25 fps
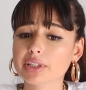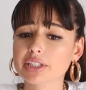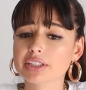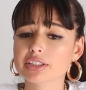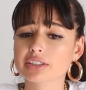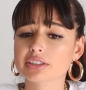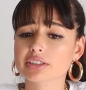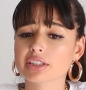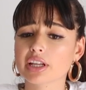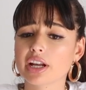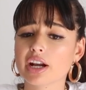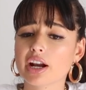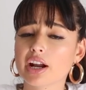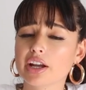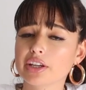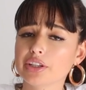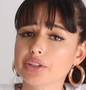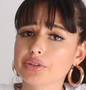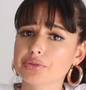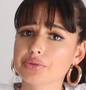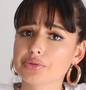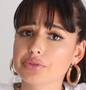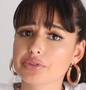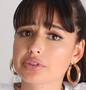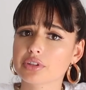blazer that I
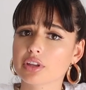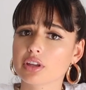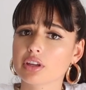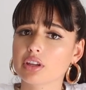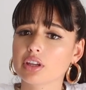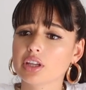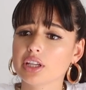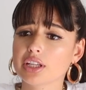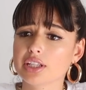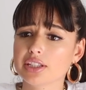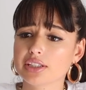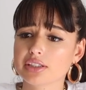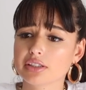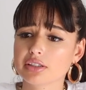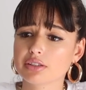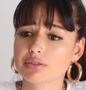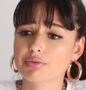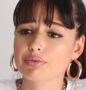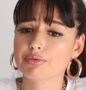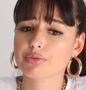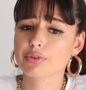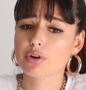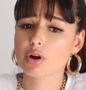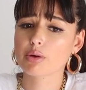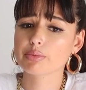used, it's
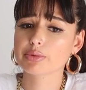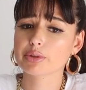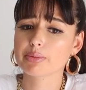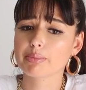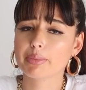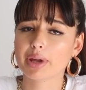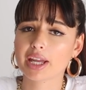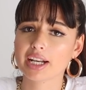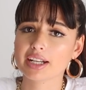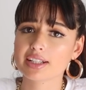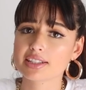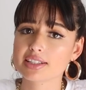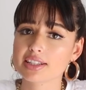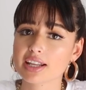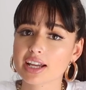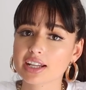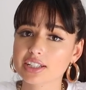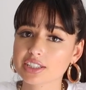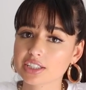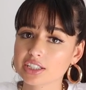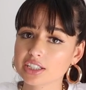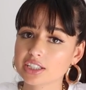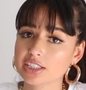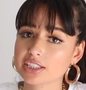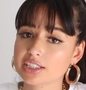from the men's
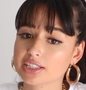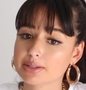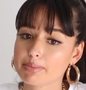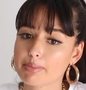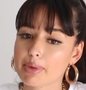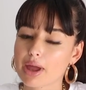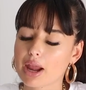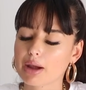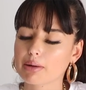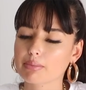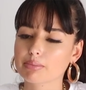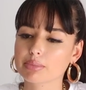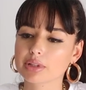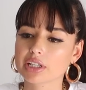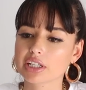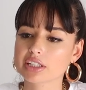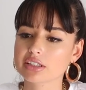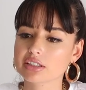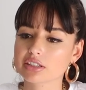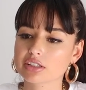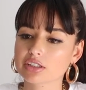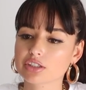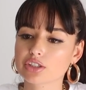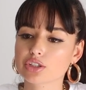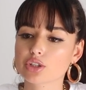section. It's a men's
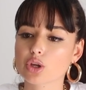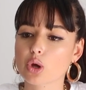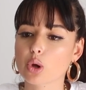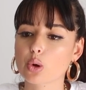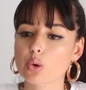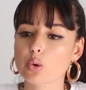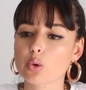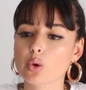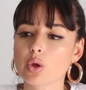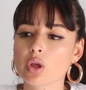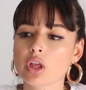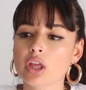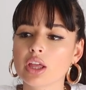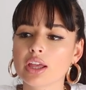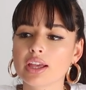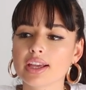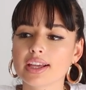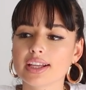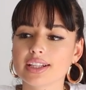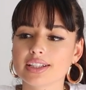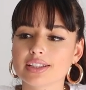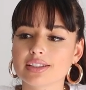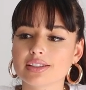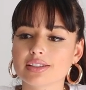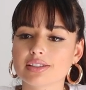blazer, so
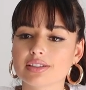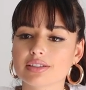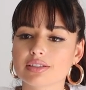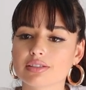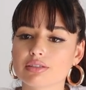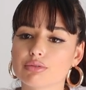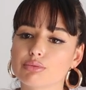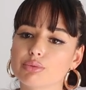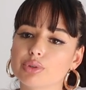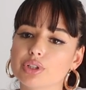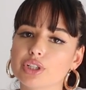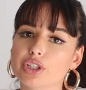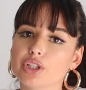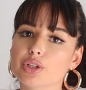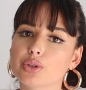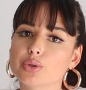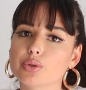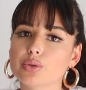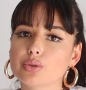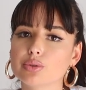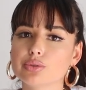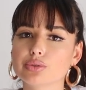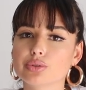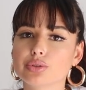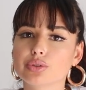it's really
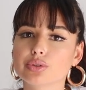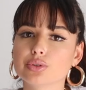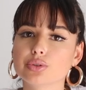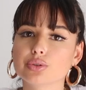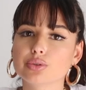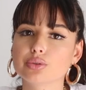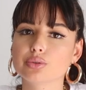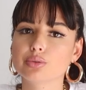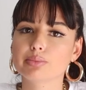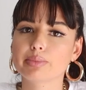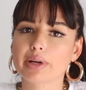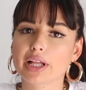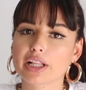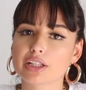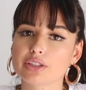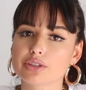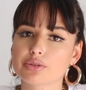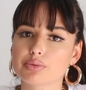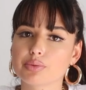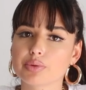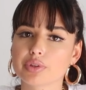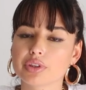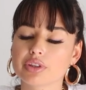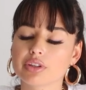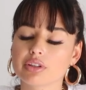cool to
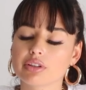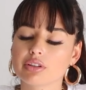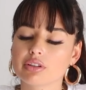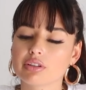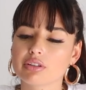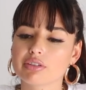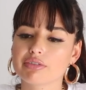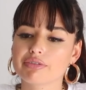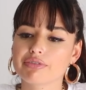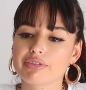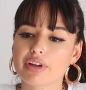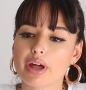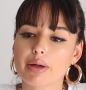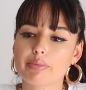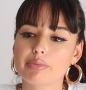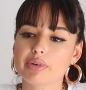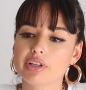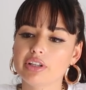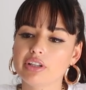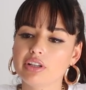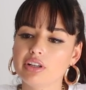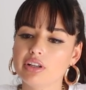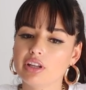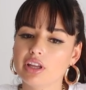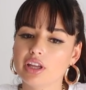balance with the
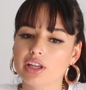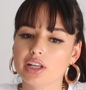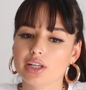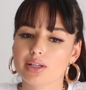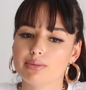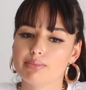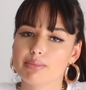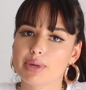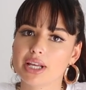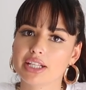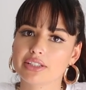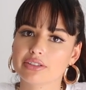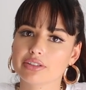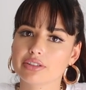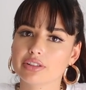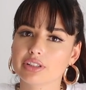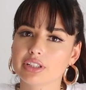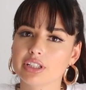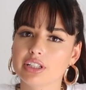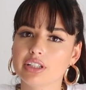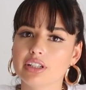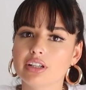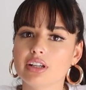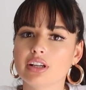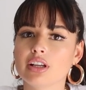feminine and
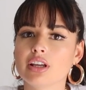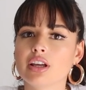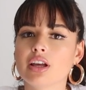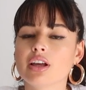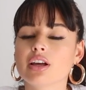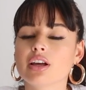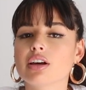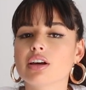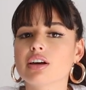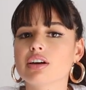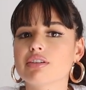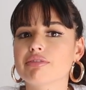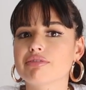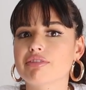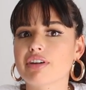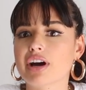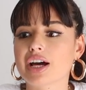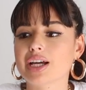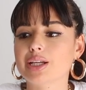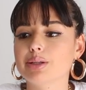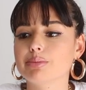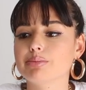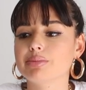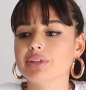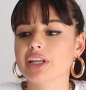masculine
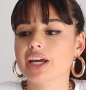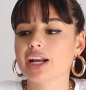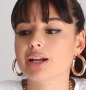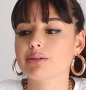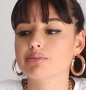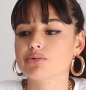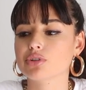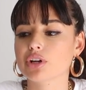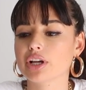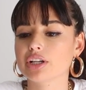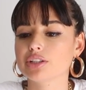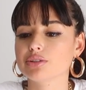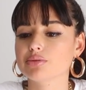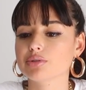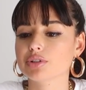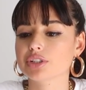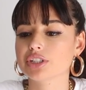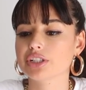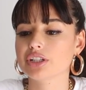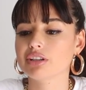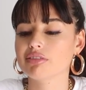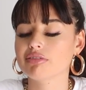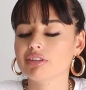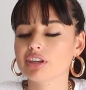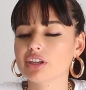vibe that I'm trying to
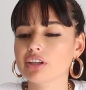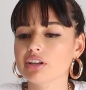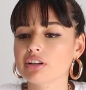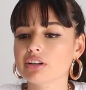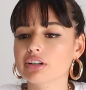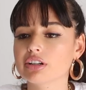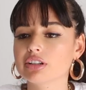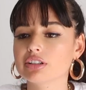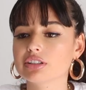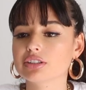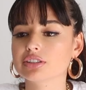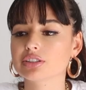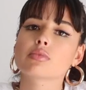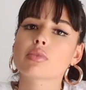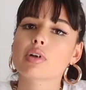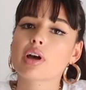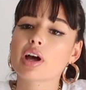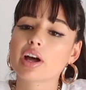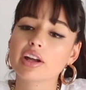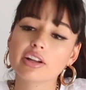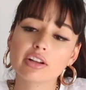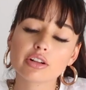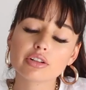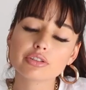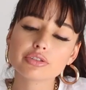achieve here.
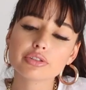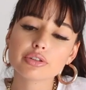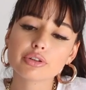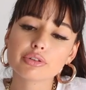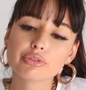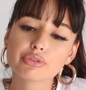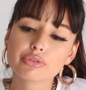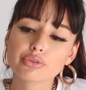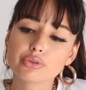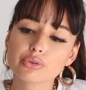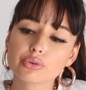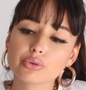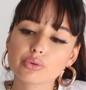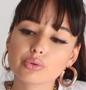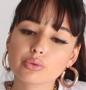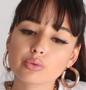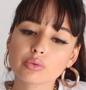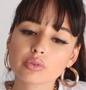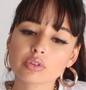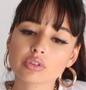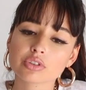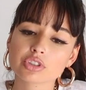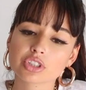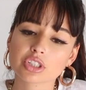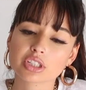I also threw
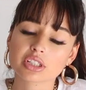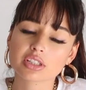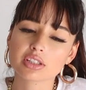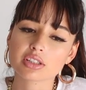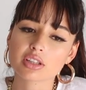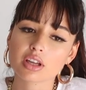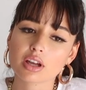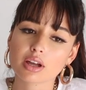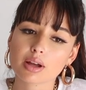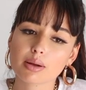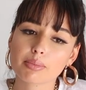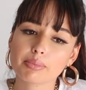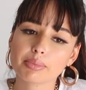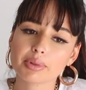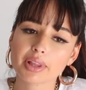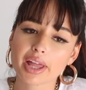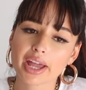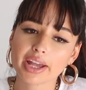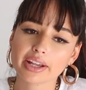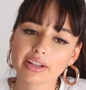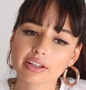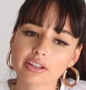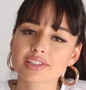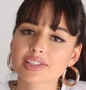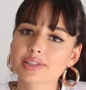just a
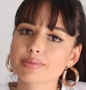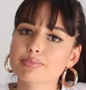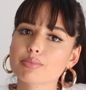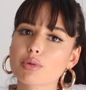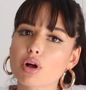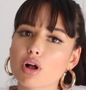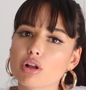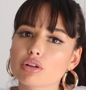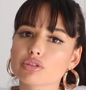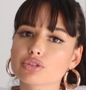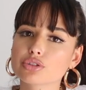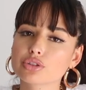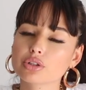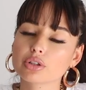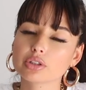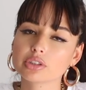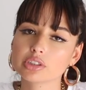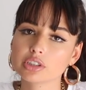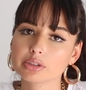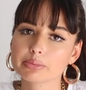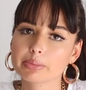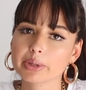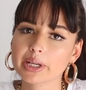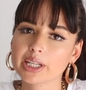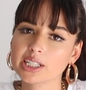black small
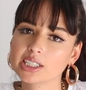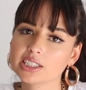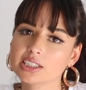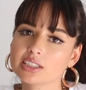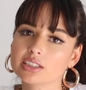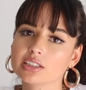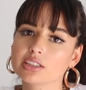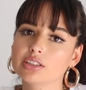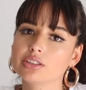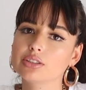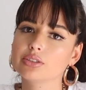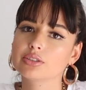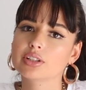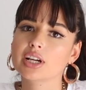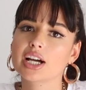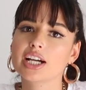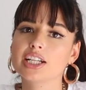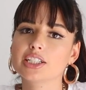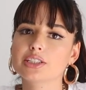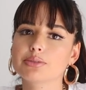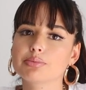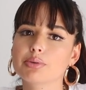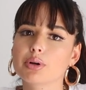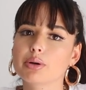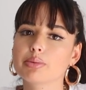shoulder bag. You
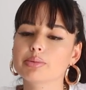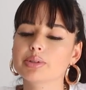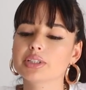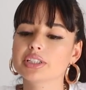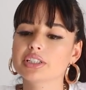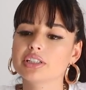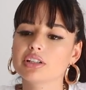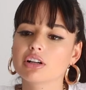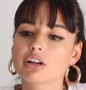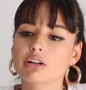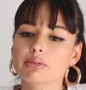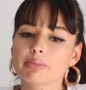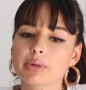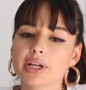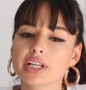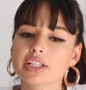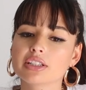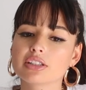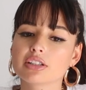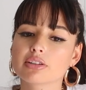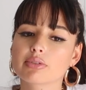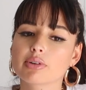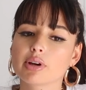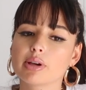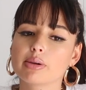guys probably seen on my
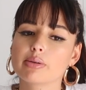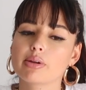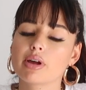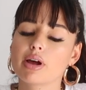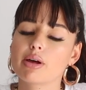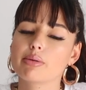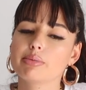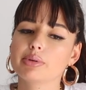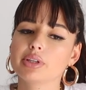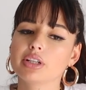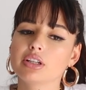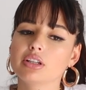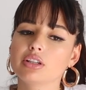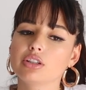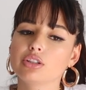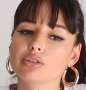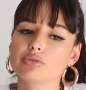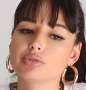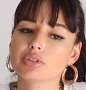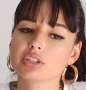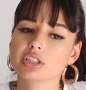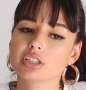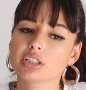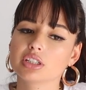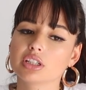Instagram, I've been
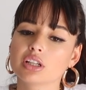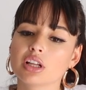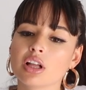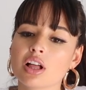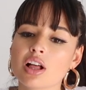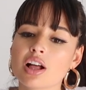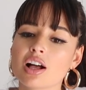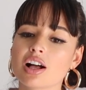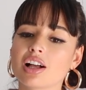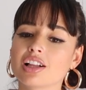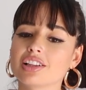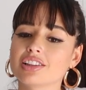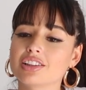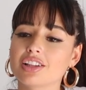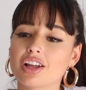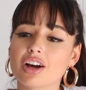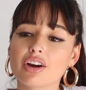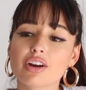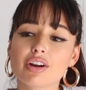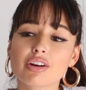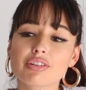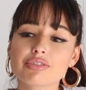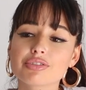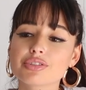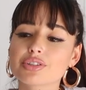using a
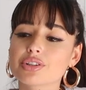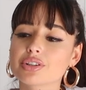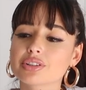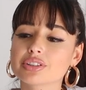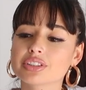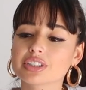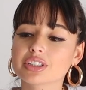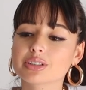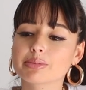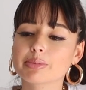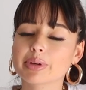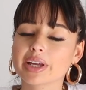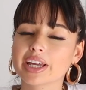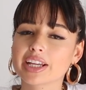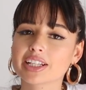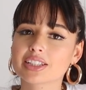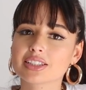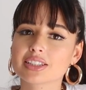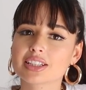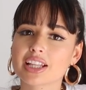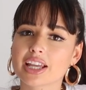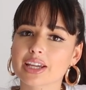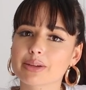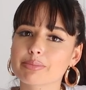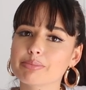lot of shoulder
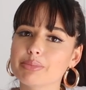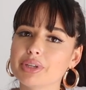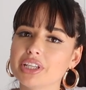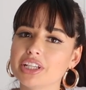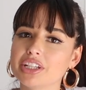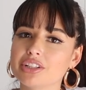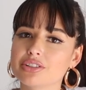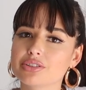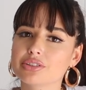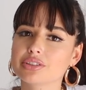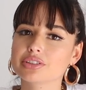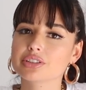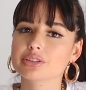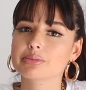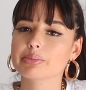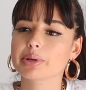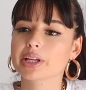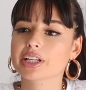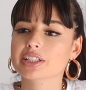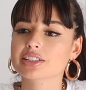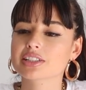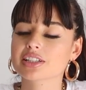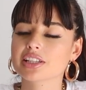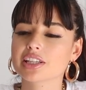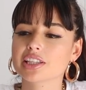bags, like mini shoulder bags